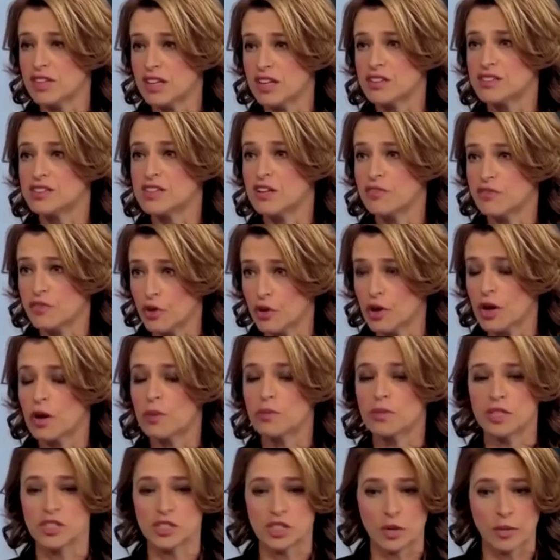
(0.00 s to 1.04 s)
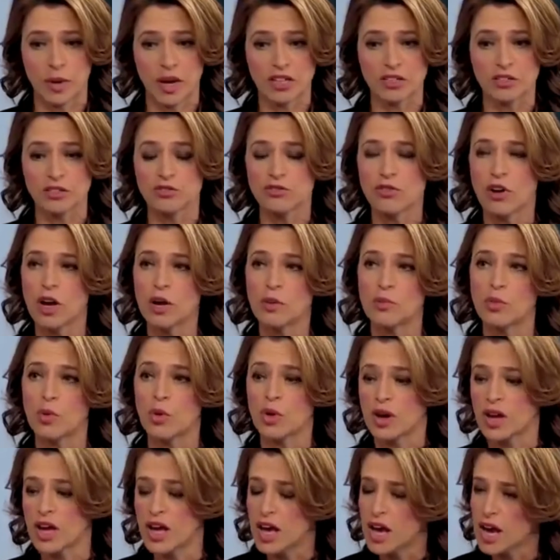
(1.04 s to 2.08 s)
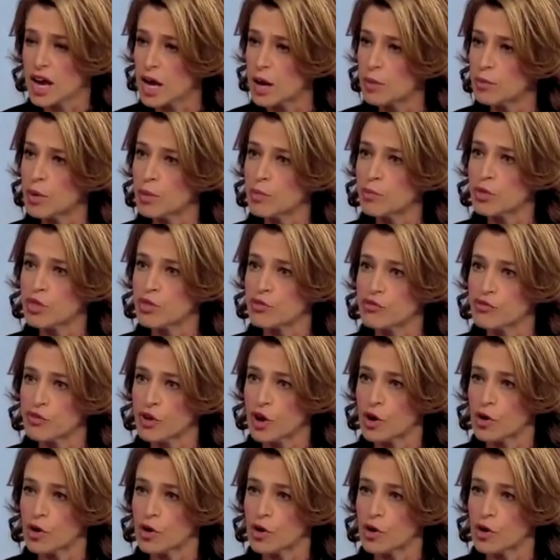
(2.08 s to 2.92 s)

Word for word: tell cell phone companies, go back to the drawing board, come up with a